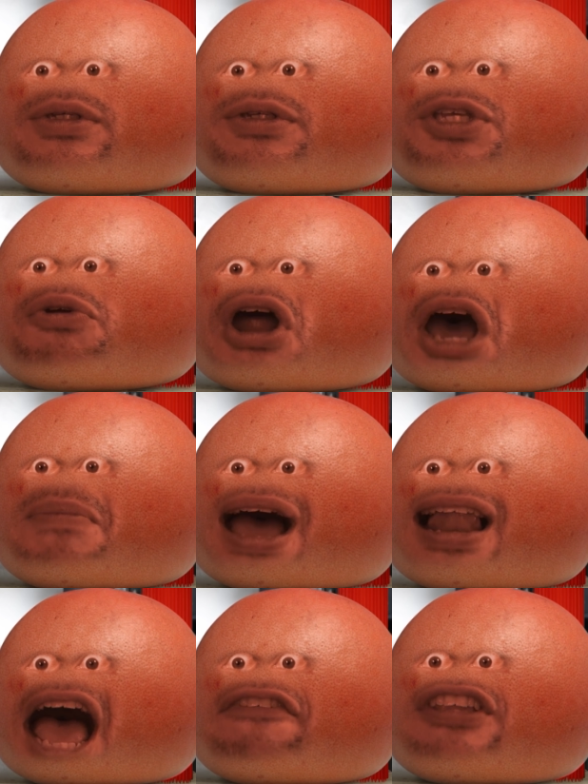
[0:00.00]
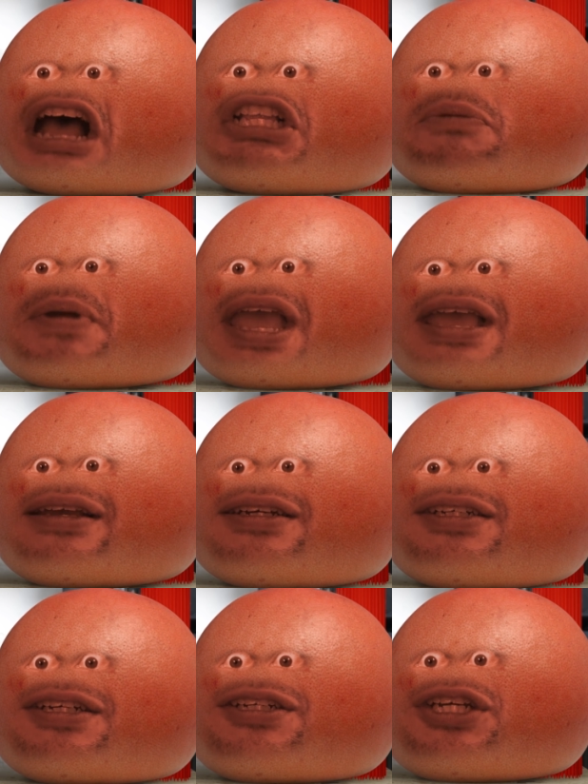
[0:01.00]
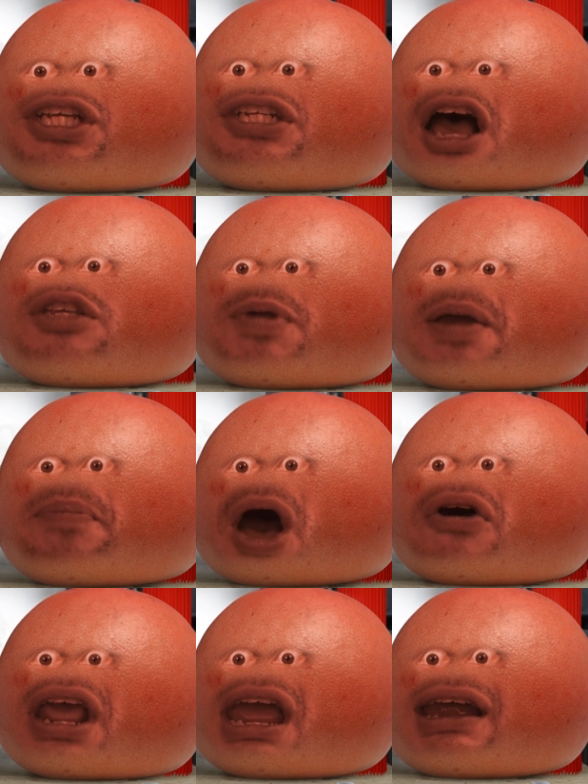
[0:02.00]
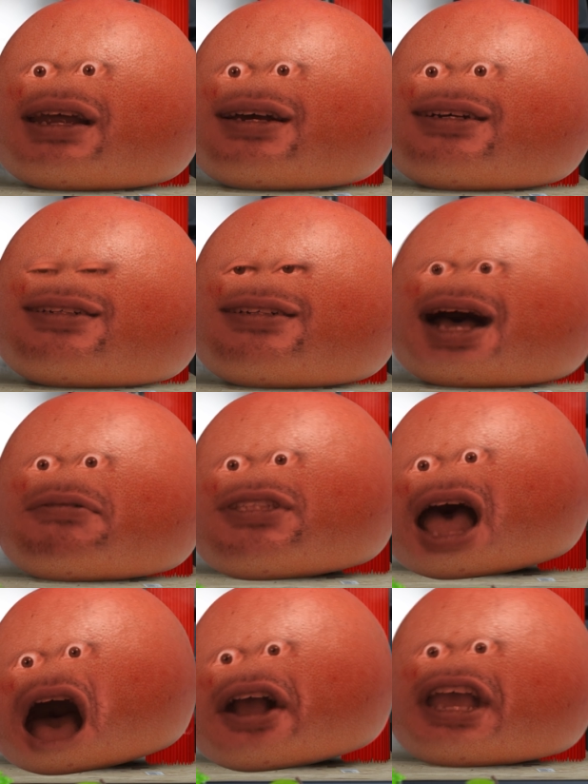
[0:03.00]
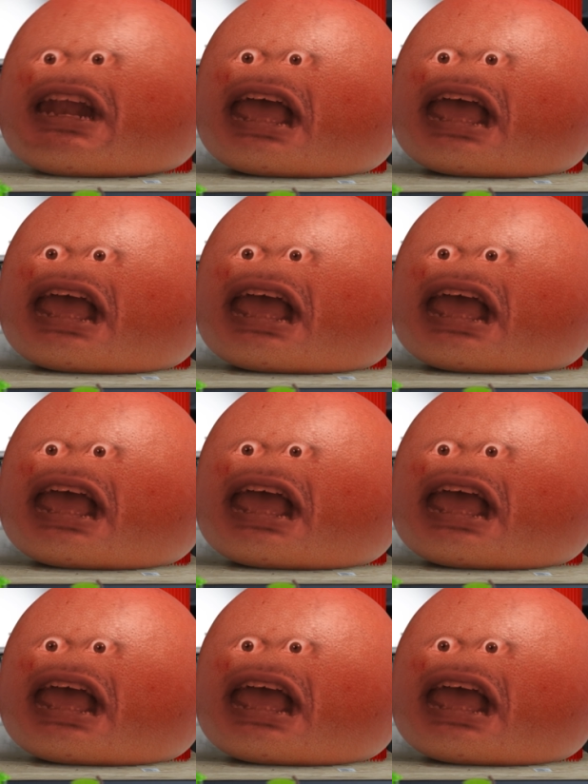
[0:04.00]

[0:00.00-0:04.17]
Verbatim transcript: You ruined my life, Dr. B. Can you toss me a bone here? I'm talking